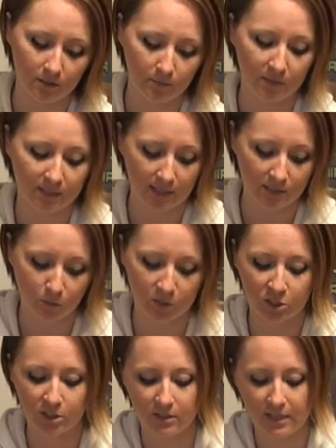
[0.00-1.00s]
besides the
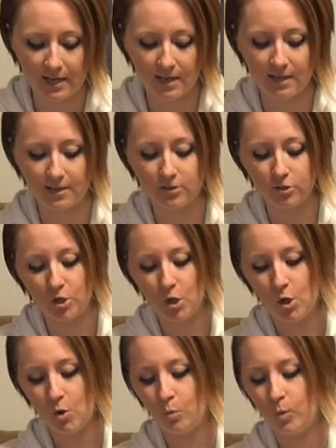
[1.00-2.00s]
windshield and
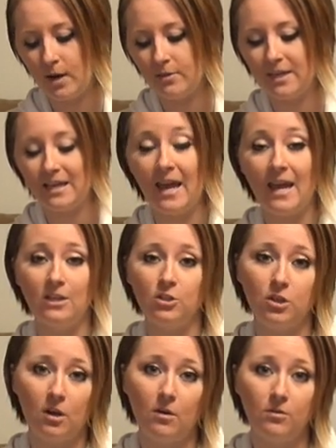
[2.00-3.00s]
where the
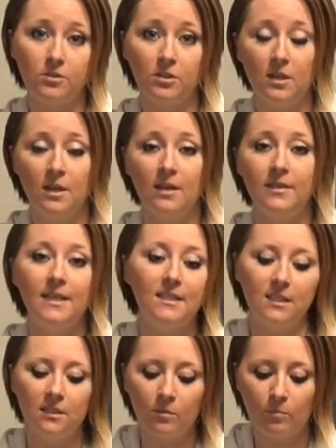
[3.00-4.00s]
cage goes, they
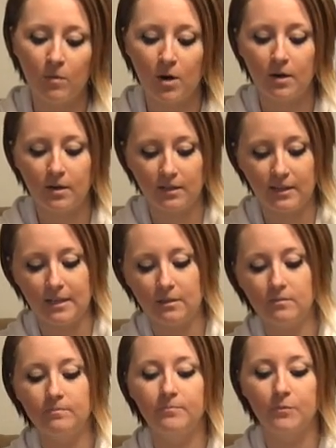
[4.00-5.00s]
didn't mark
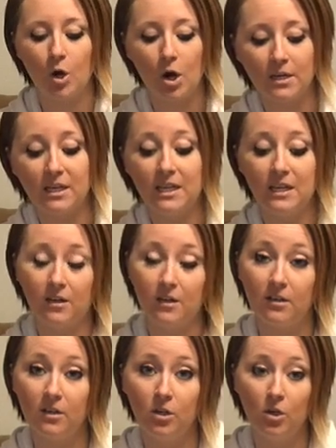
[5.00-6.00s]
like on
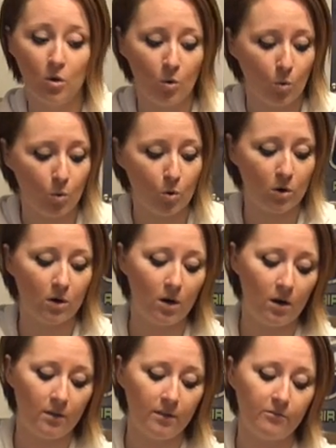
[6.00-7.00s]
here or
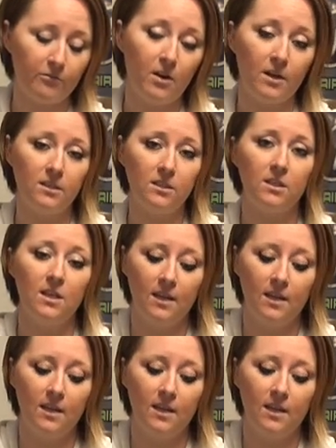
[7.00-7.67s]
on the front.